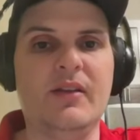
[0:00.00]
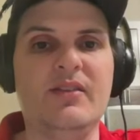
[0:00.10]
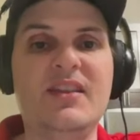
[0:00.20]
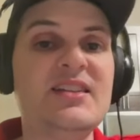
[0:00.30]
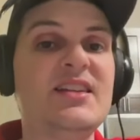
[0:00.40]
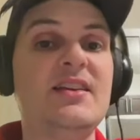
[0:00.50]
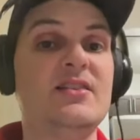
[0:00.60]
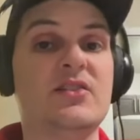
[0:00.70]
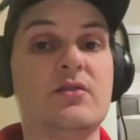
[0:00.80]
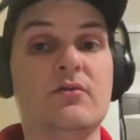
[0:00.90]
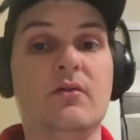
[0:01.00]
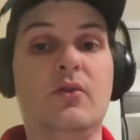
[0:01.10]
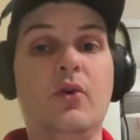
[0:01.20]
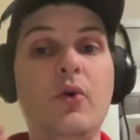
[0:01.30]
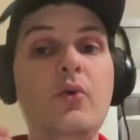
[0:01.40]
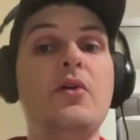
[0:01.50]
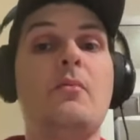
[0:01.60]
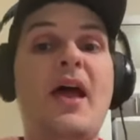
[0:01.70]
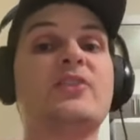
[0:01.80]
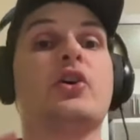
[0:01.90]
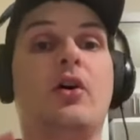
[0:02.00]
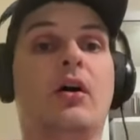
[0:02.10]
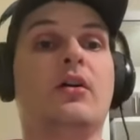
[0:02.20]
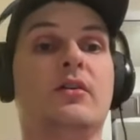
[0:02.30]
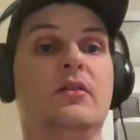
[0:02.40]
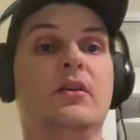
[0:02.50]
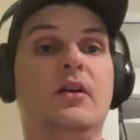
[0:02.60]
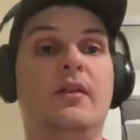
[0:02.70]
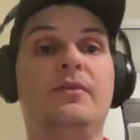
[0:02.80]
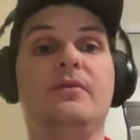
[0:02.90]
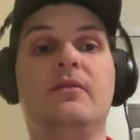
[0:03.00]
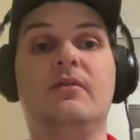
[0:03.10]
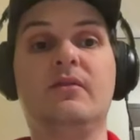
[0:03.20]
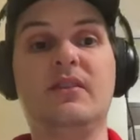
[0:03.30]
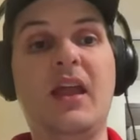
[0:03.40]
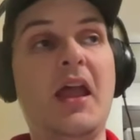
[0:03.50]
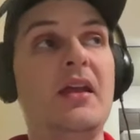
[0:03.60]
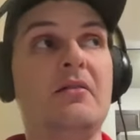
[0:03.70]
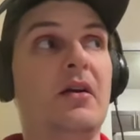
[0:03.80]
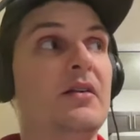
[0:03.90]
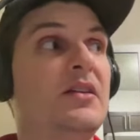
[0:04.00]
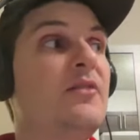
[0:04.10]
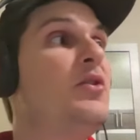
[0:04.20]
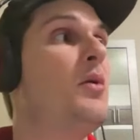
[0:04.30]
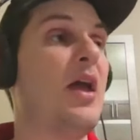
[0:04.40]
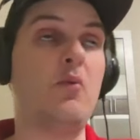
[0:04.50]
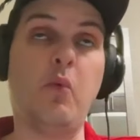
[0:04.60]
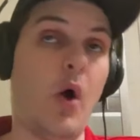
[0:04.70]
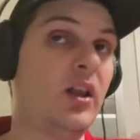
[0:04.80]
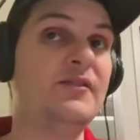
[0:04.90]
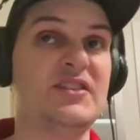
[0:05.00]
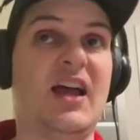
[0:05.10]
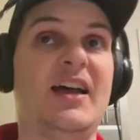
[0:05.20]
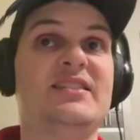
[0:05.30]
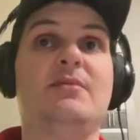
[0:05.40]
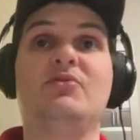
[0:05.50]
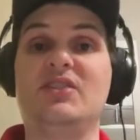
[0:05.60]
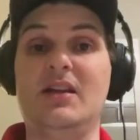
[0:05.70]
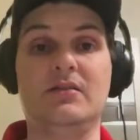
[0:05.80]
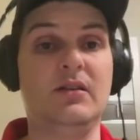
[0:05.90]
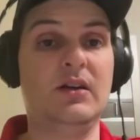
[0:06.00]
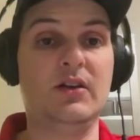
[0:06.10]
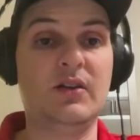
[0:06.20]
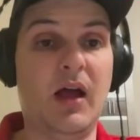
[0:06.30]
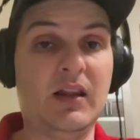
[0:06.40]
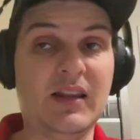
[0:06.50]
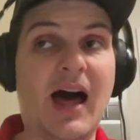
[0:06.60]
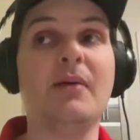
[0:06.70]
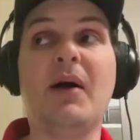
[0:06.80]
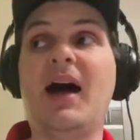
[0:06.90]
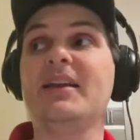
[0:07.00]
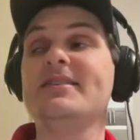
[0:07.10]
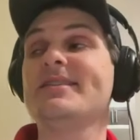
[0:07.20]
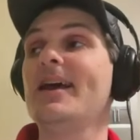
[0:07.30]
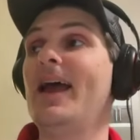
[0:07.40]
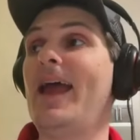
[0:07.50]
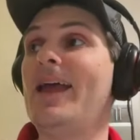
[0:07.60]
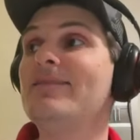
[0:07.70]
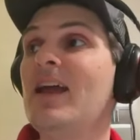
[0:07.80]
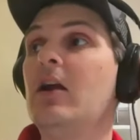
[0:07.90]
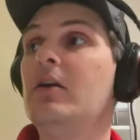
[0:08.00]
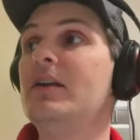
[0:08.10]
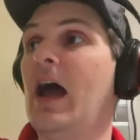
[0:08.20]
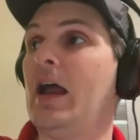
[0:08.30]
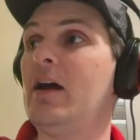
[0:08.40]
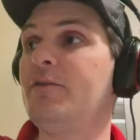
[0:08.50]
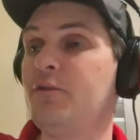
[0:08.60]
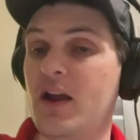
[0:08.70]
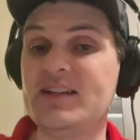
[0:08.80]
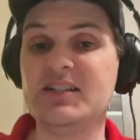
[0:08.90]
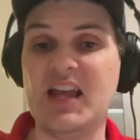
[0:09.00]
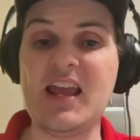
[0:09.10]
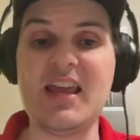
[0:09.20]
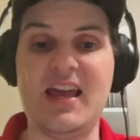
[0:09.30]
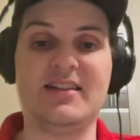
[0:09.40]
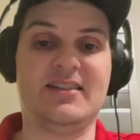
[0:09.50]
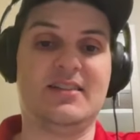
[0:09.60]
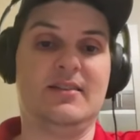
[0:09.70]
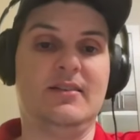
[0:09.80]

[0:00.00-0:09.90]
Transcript: This is who the Magic are. They give you a wall of size. They present a lot of bodies, and they're not afraid to take hits.